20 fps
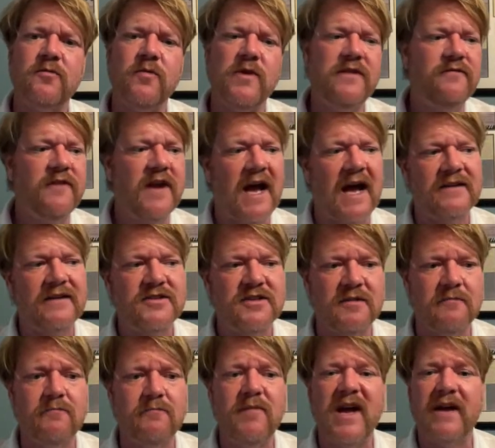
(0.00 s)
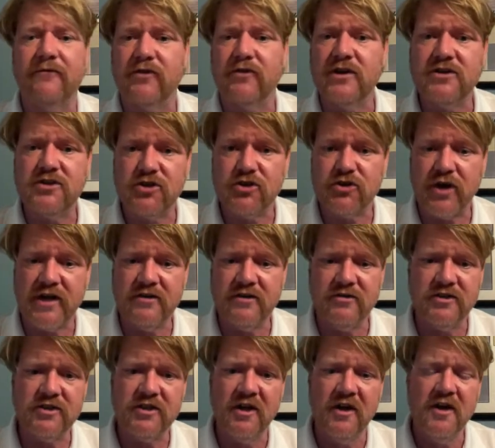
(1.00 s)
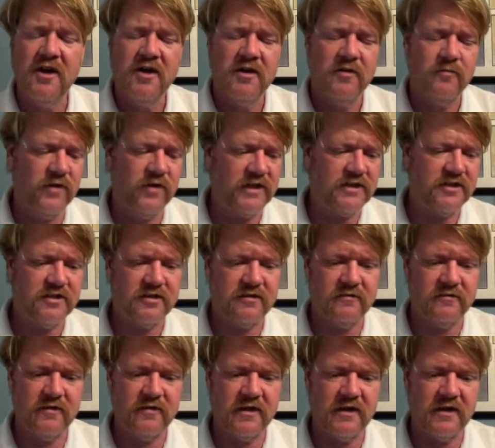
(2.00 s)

We've got some beverage trailers, which